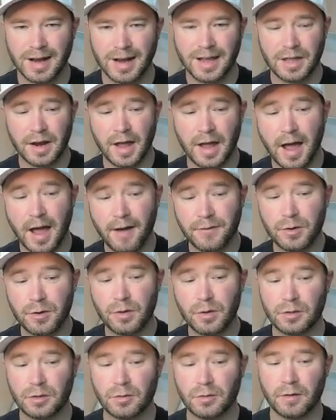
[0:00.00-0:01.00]
And then after
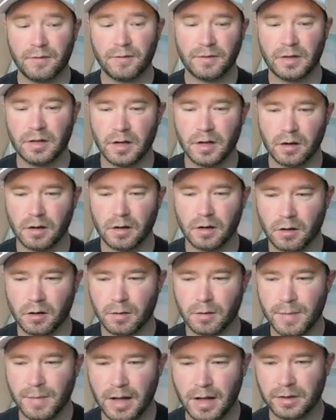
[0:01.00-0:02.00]
you get to a
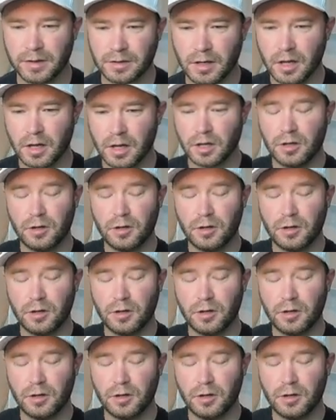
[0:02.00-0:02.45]
$1,500 balance,